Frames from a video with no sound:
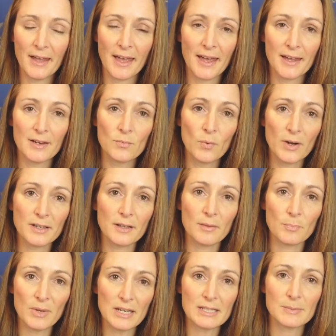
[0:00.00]
And one of the
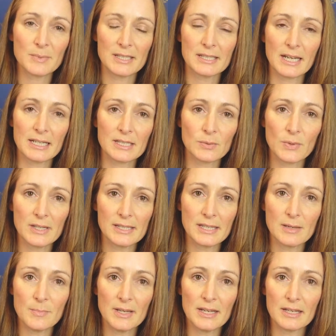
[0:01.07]
biggest mistakes we
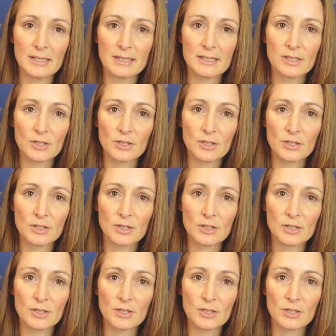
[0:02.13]
see beginners